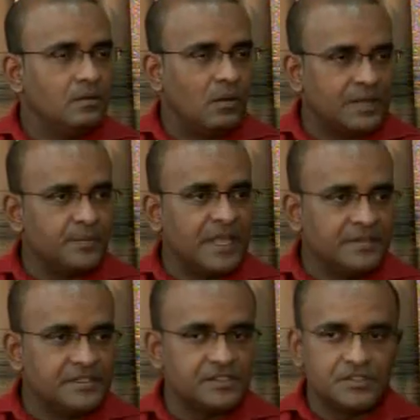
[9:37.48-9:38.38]
what my
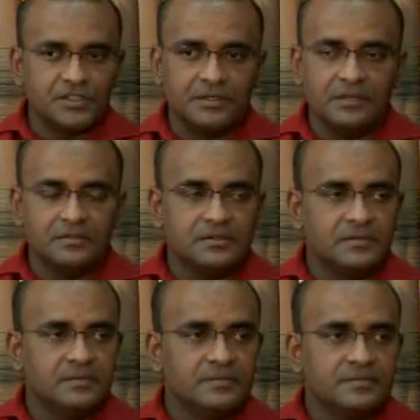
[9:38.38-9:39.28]
decision is.
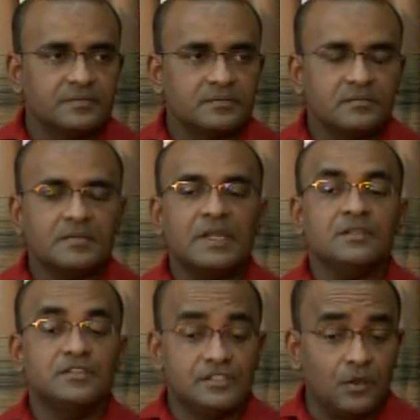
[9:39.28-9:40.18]

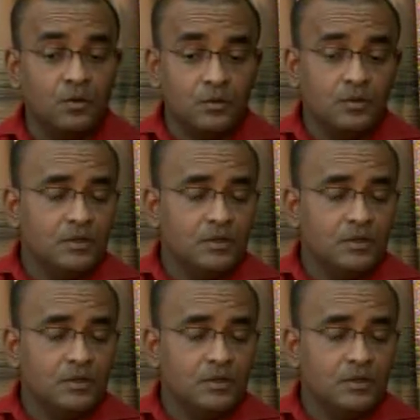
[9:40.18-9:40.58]
So